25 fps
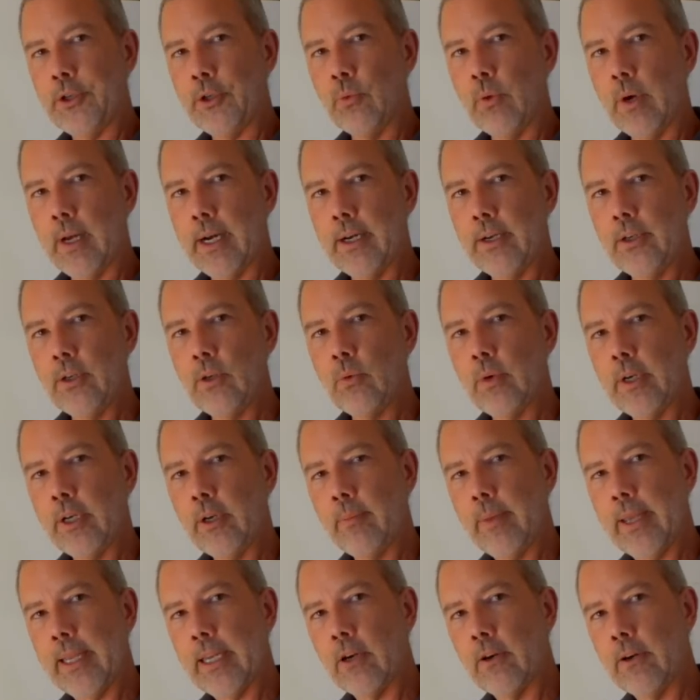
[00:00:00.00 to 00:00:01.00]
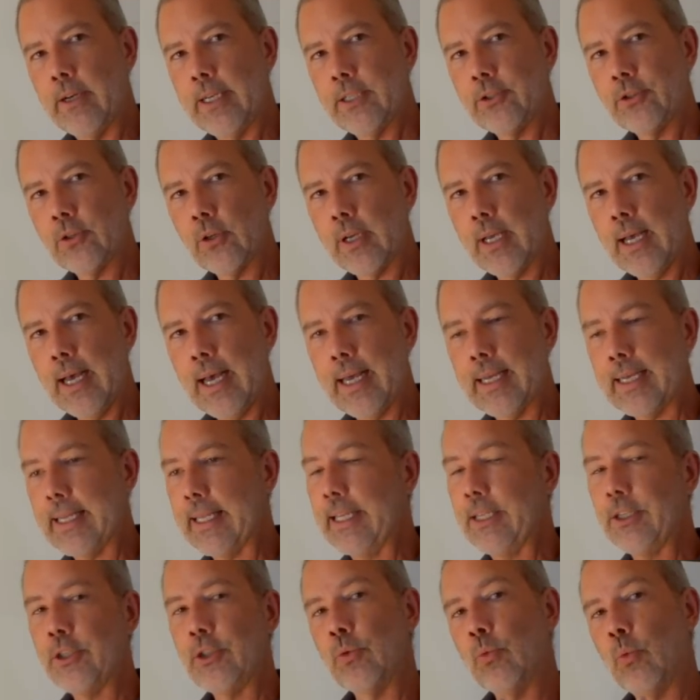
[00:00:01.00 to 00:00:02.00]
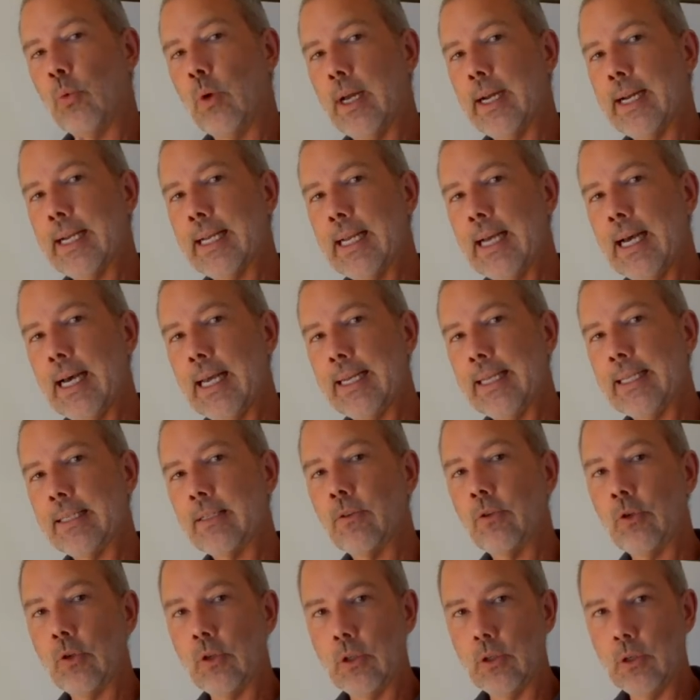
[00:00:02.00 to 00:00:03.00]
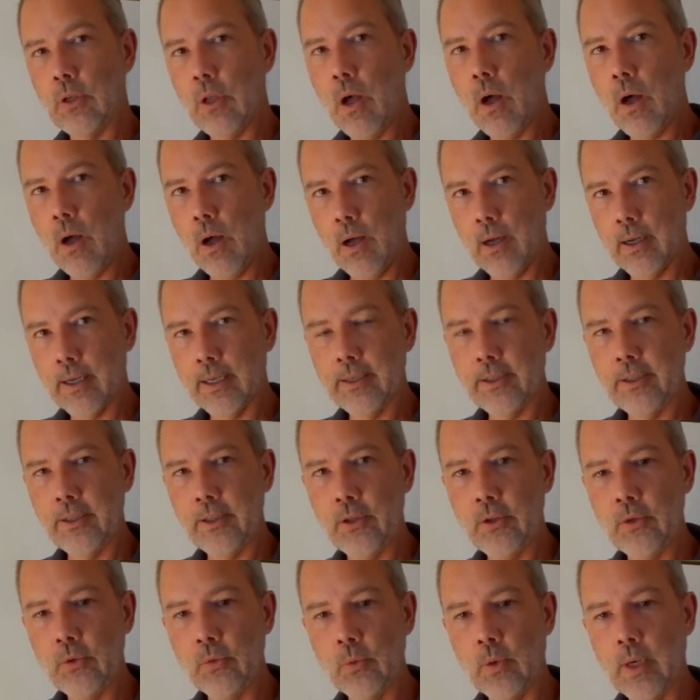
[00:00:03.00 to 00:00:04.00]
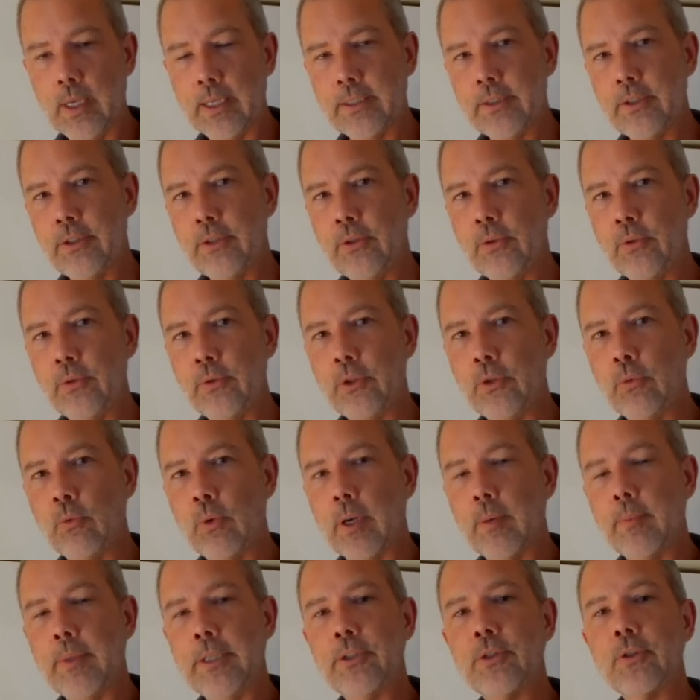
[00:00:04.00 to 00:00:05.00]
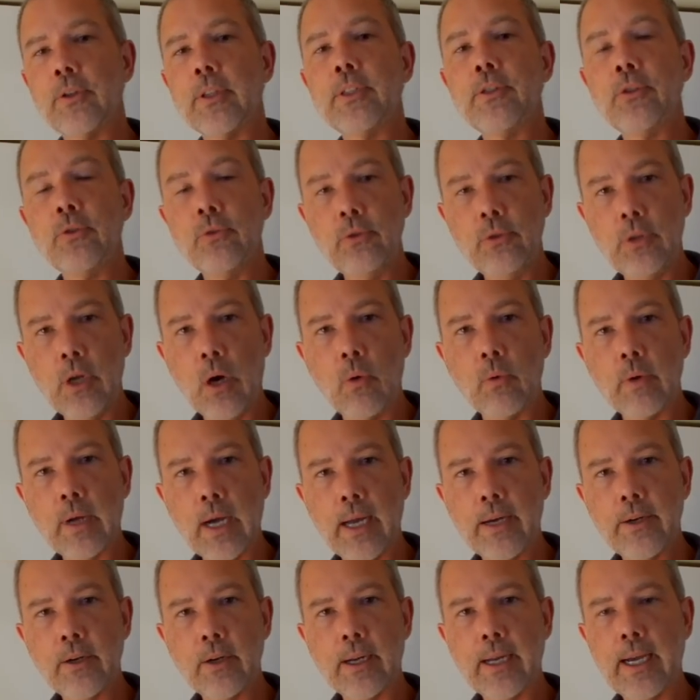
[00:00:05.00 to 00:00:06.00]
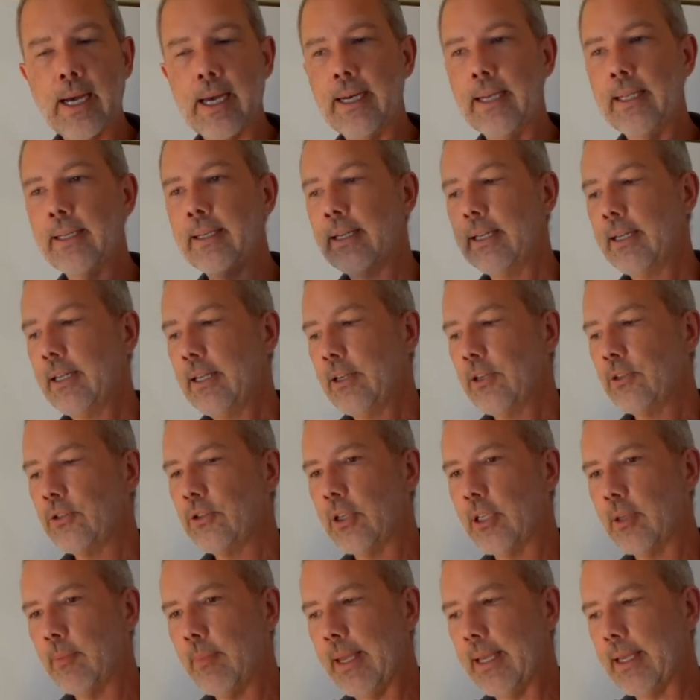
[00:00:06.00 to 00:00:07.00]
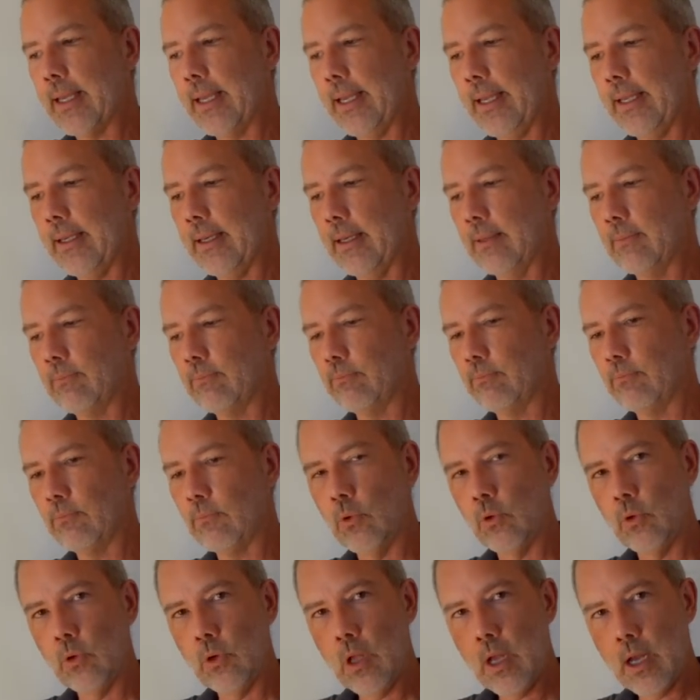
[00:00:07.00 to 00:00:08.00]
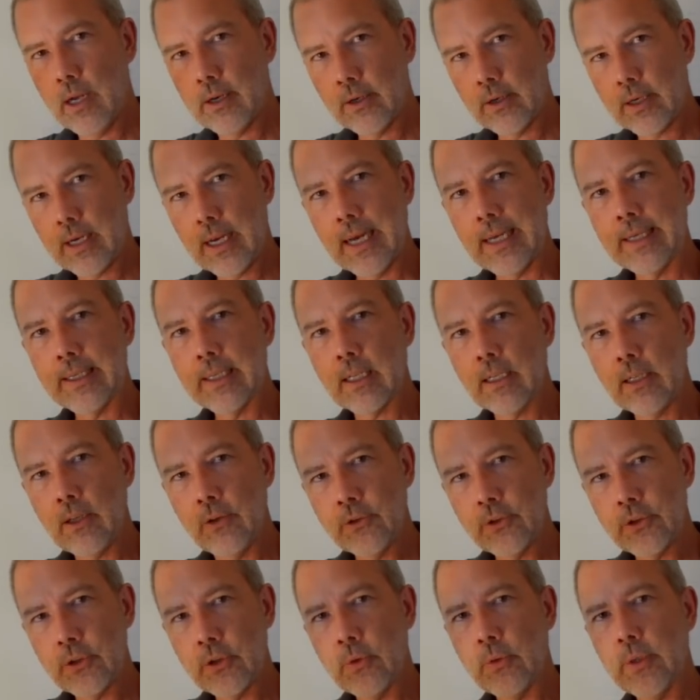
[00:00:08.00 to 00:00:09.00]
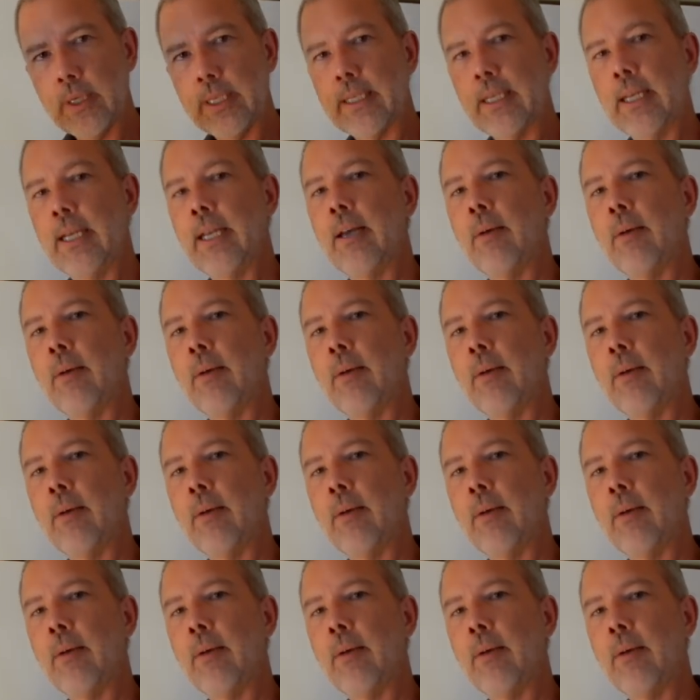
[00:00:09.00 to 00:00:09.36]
you want to do when you make your initial cut is you want to cut it long. You want to be sure that you don't undercut it so you can make a longer cut close to it,